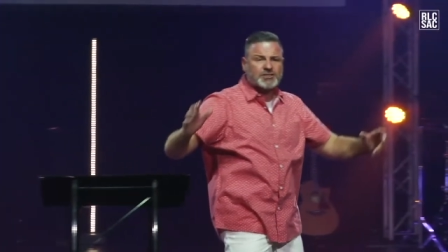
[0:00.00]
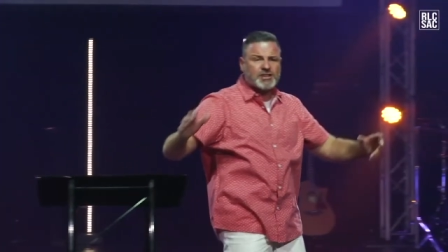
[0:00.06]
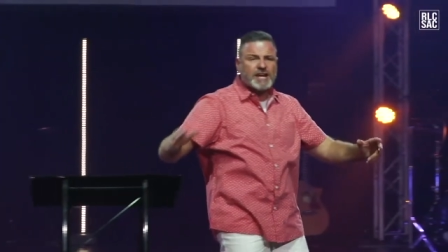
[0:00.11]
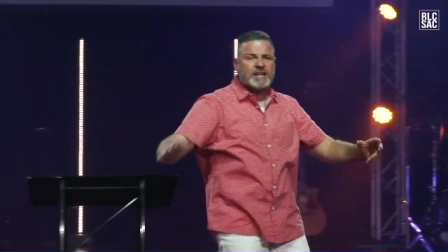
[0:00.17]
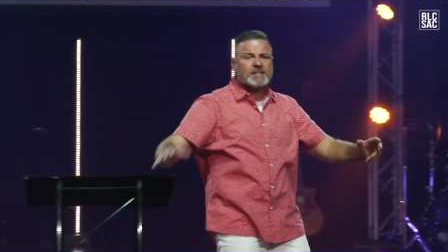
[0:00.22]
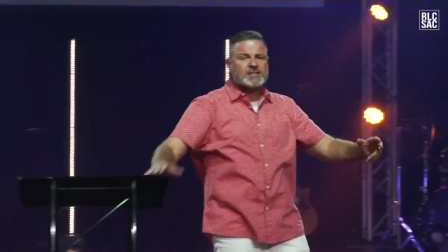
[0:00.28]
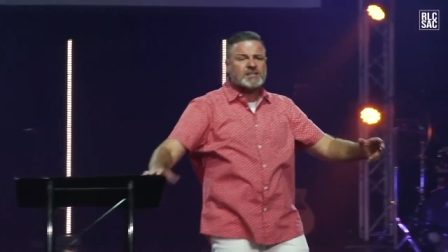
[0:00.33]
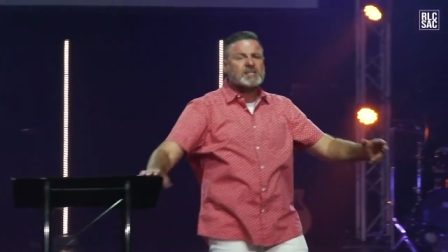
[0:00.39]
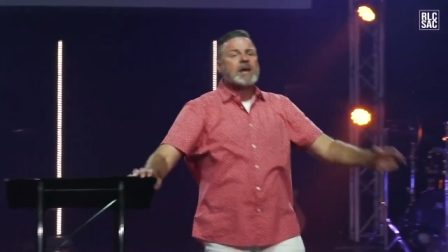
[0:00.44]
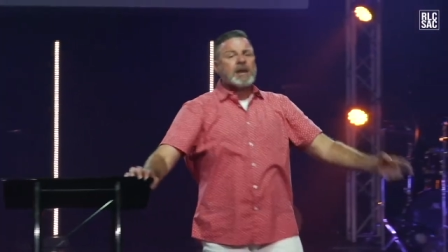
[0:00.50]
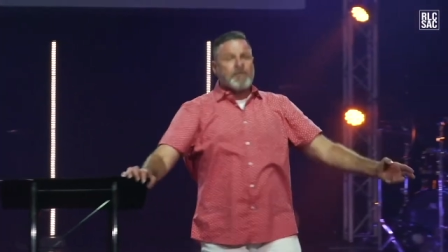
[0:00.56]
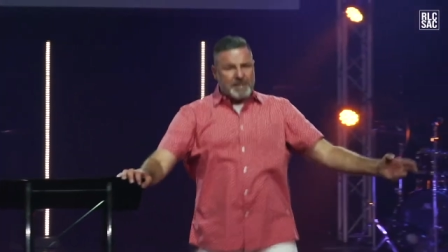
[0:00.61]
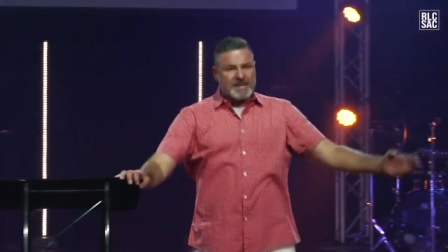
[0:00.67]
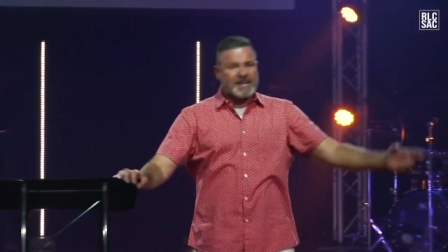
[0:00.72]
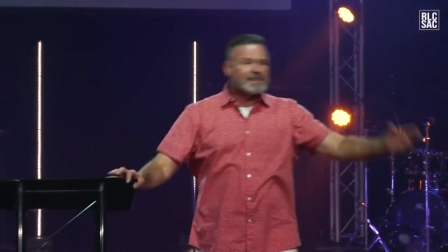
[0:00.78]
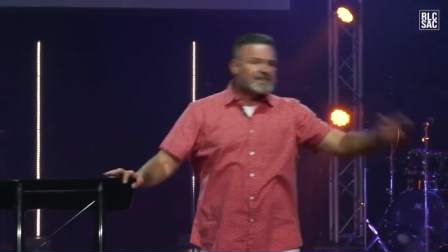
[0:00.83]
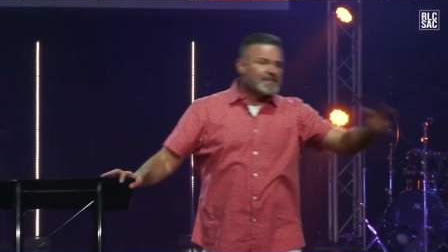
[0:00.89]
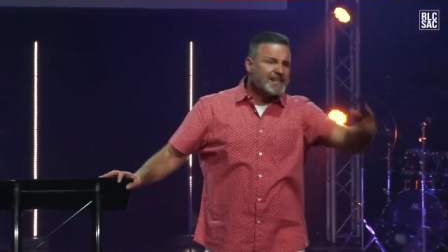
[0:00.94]
on
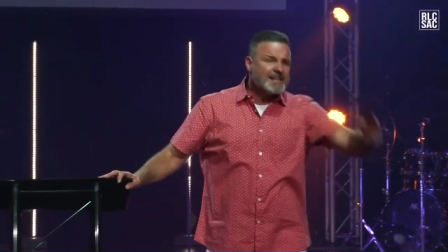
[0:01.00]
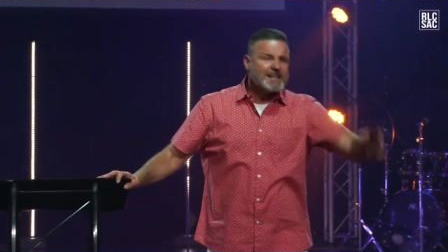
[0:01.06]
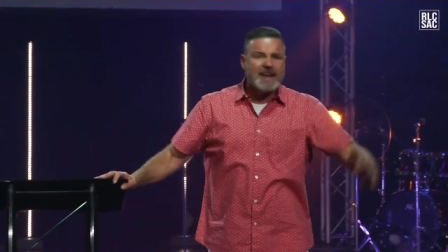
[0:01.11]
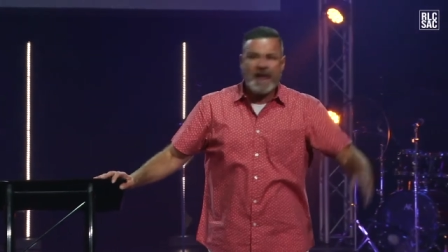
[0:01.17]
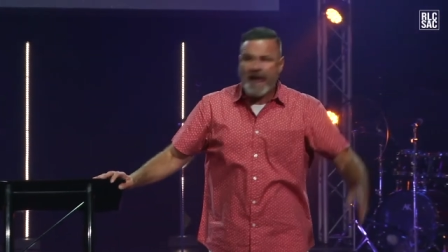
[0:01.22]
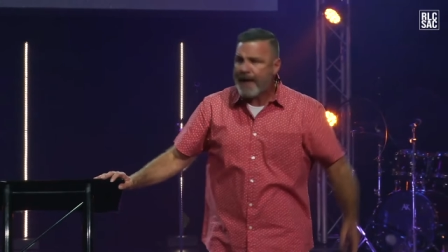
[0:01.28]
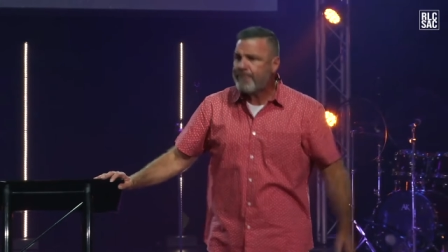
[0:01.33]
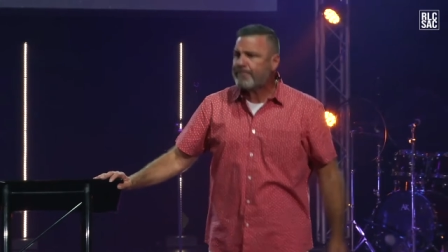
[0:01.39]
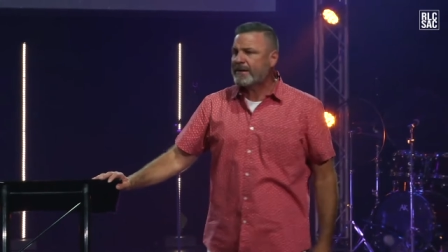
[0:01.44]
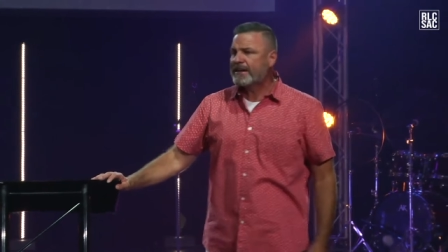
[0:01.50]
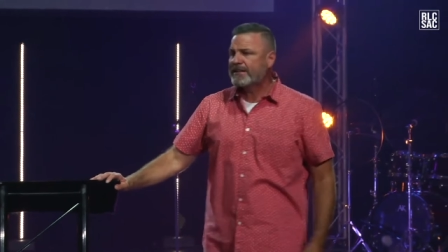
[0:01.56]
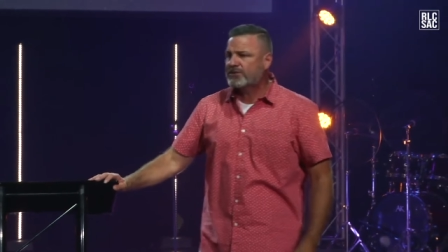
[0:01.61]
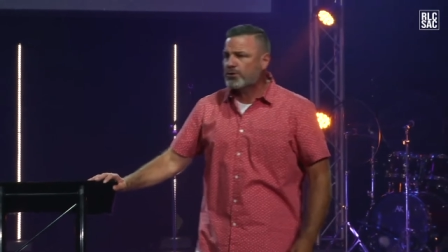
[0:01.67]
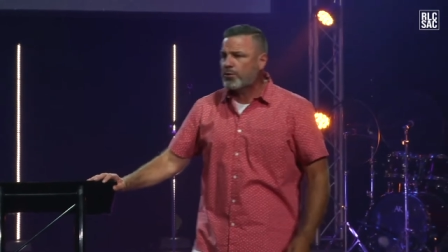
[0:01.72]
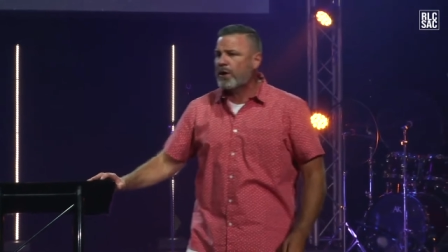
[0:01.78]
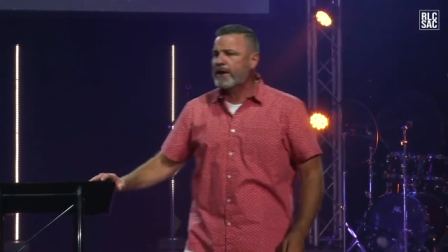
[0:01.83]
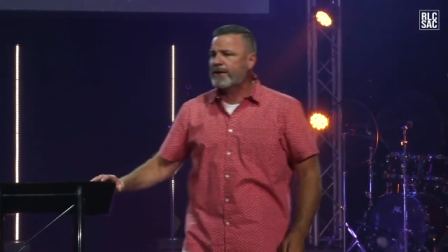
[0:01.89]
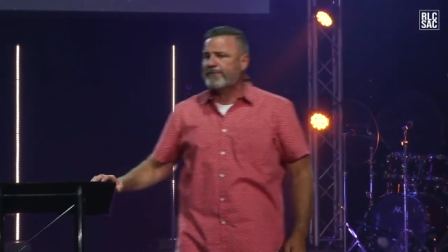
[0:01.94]
Jesus because it didn't happen
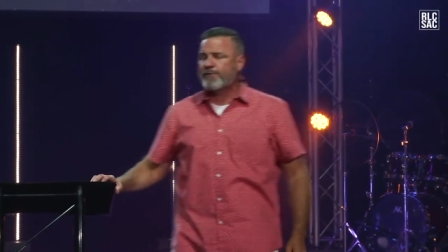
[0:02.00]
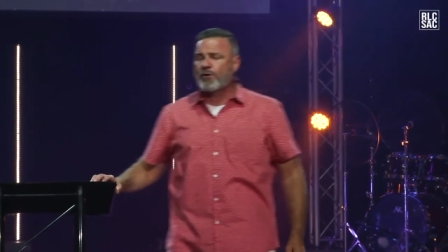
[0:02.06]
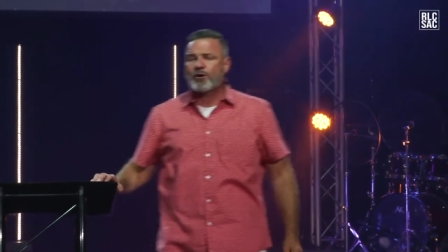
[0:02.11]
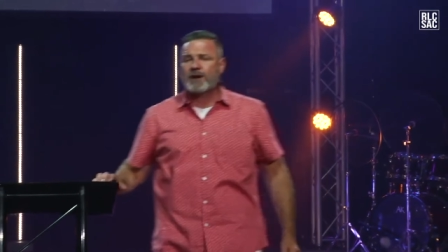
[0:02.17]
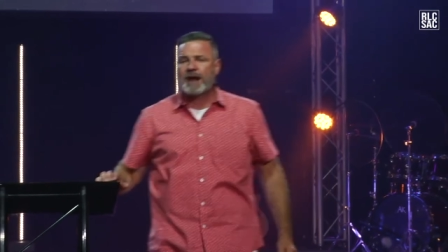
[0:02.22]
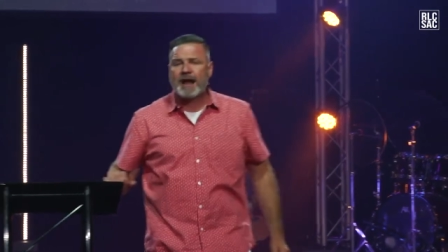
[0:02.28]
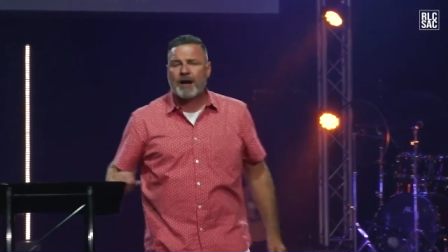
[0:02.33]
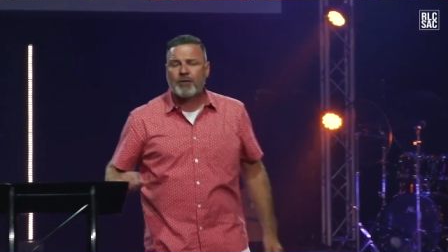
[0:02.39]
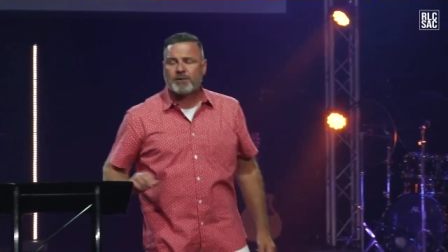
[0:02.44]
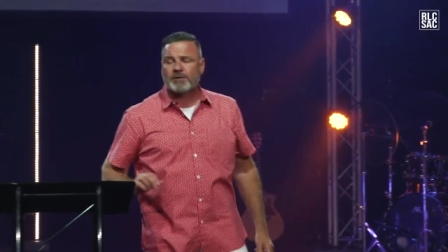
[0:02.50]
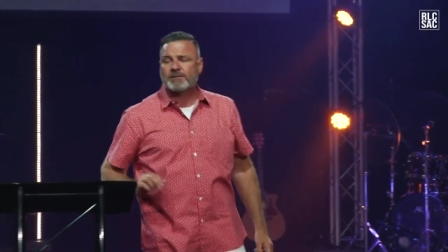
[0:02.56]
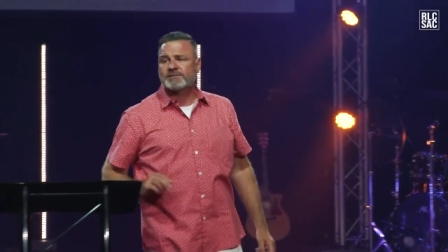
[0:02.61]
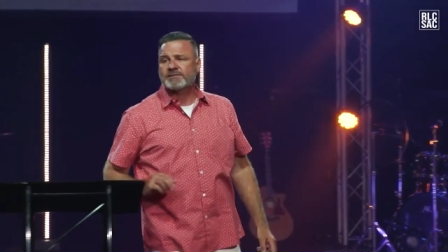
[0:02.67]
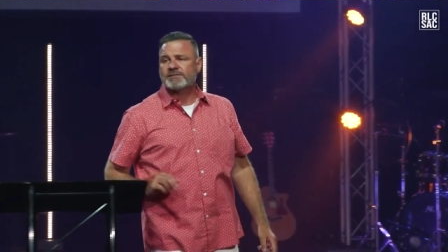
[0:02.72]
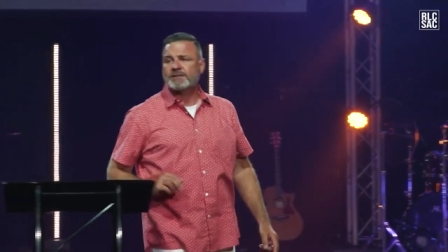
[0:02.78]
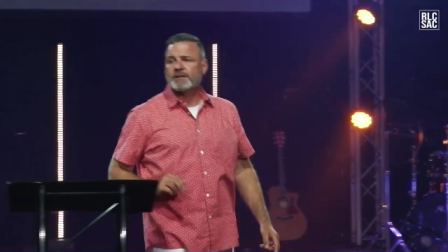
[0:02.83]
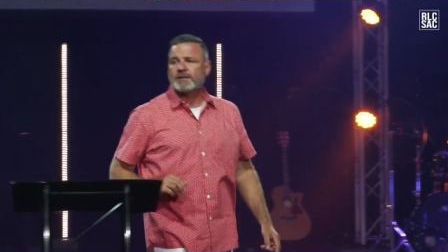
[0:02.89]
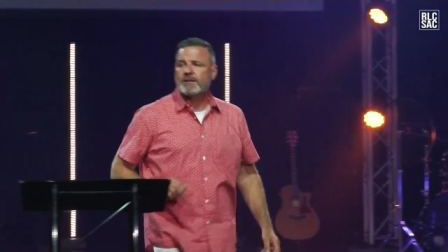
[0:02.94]
in 24
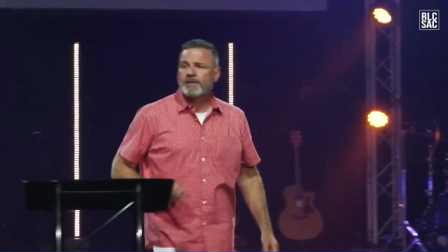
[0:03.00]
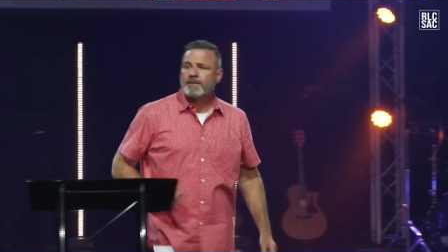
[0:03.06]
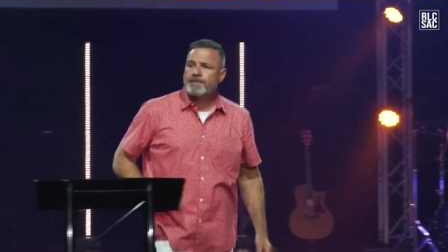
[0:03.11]
hours.